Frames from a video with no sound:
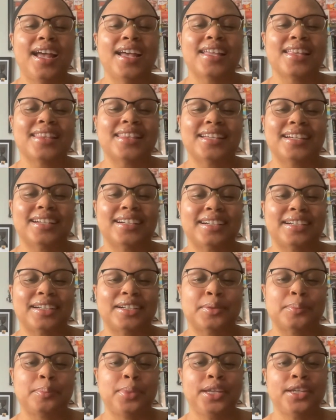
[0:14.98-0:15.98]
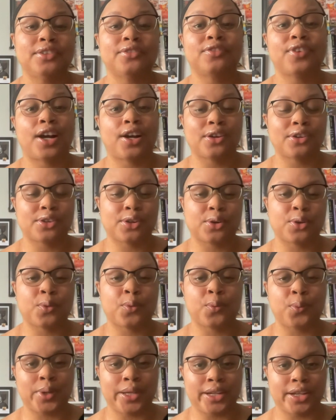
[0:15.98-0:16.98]
the Penn Faulkner
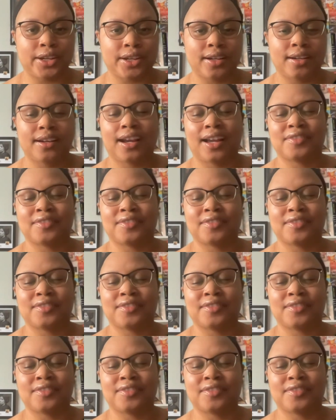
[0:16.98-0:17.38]
winner.